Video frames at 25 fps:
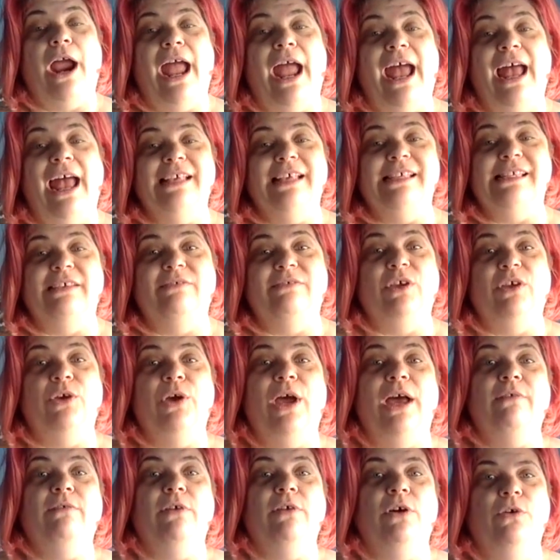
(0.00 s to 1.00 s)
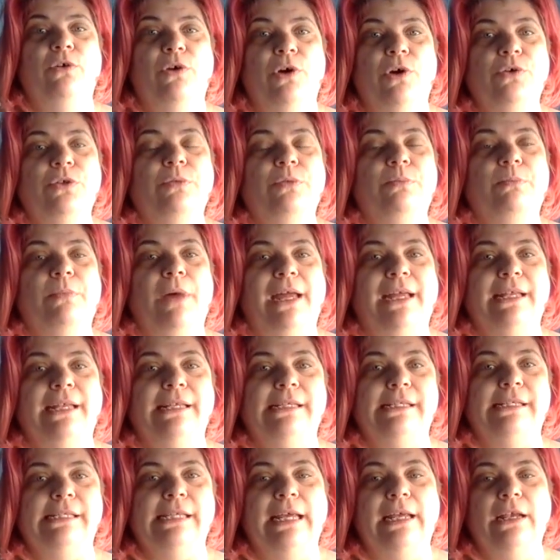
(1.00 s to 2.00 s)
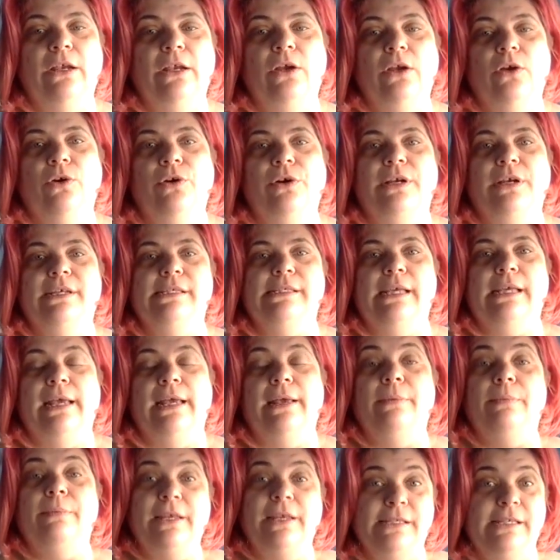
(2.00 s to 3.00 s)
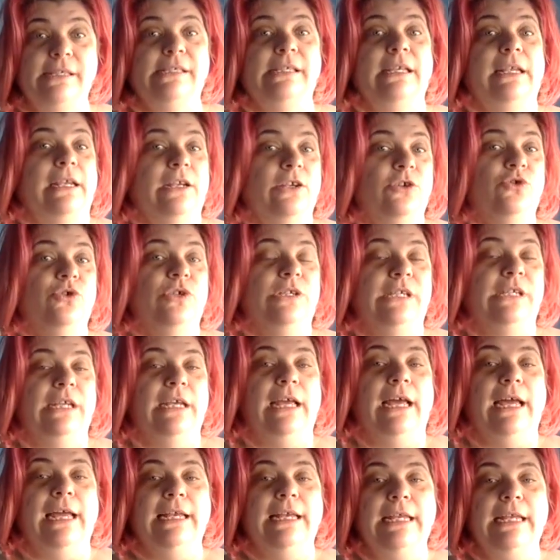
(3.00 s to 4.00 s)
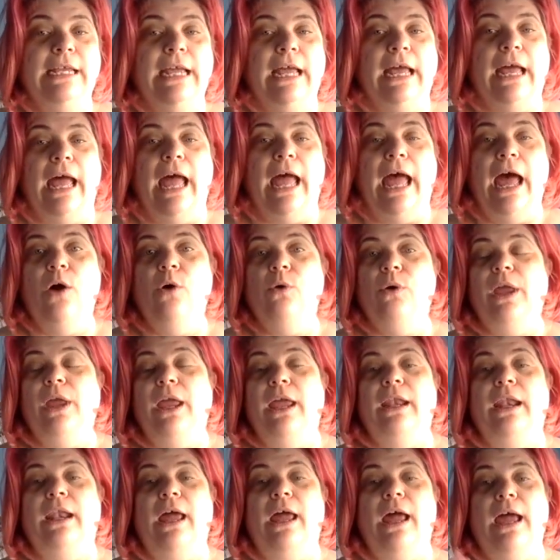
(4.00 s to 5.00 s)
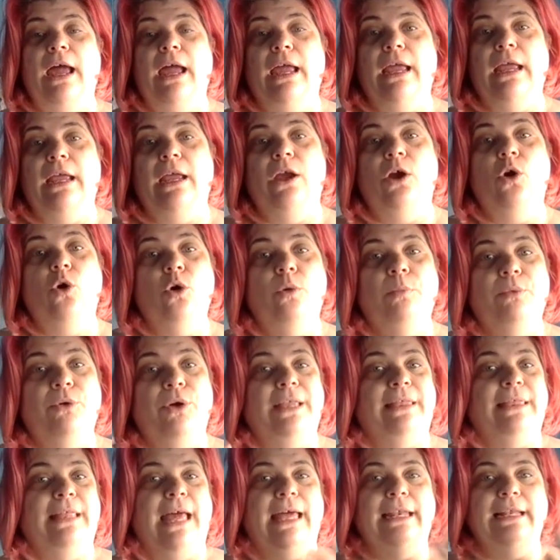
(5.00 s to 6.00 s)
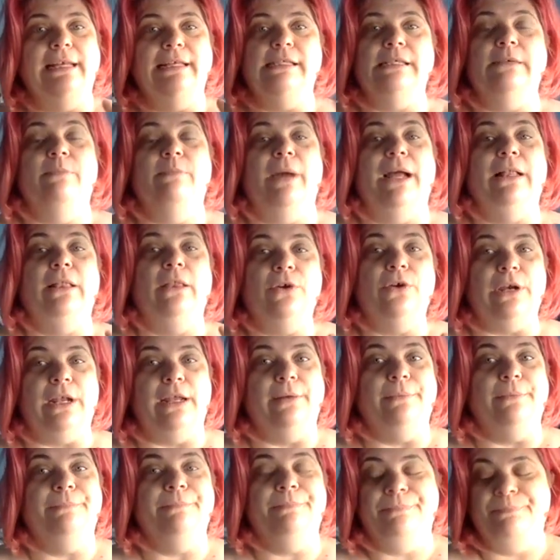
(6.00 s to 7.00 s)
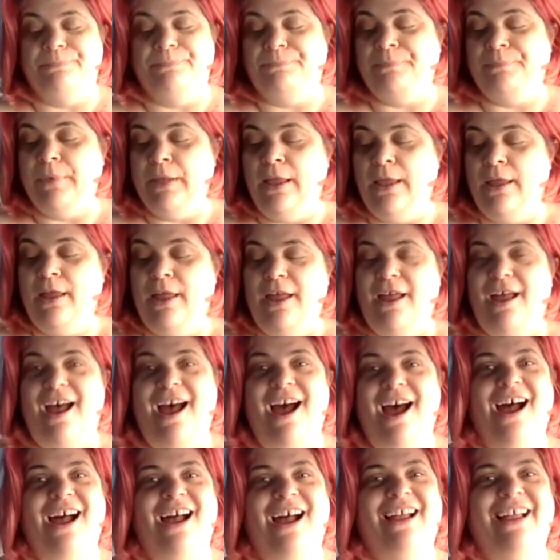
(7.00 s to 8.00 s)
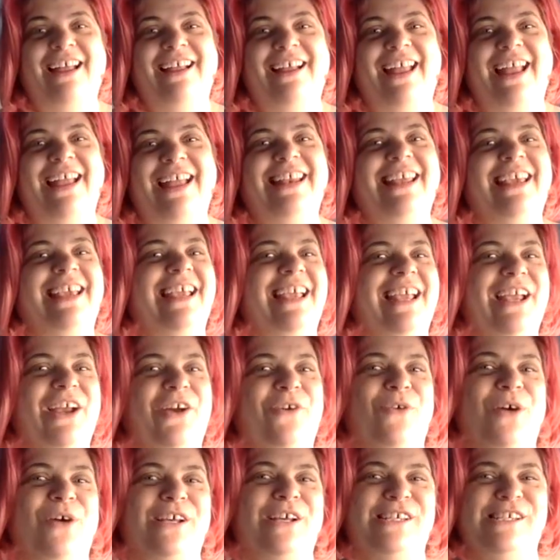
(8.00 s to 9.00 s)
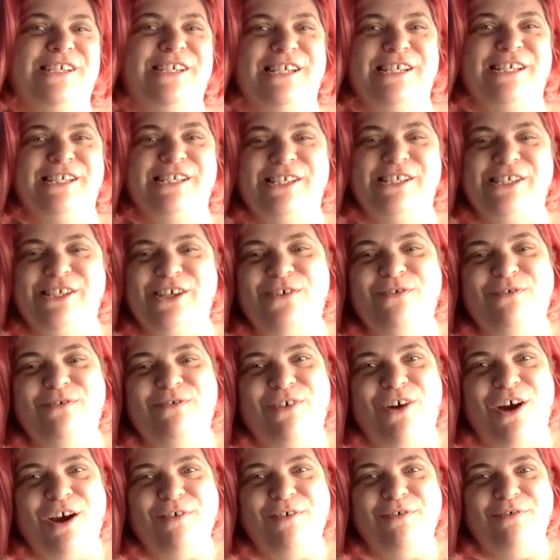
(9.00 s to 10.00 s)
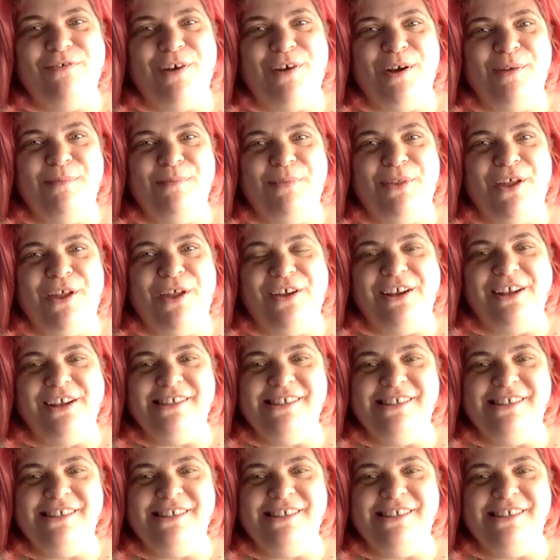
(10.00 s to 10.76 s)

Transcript: if you have a growth mindset, you're going to say, This is an interesting idea. How can I incorporate that into my learning? Uh, any questions so far from the audience?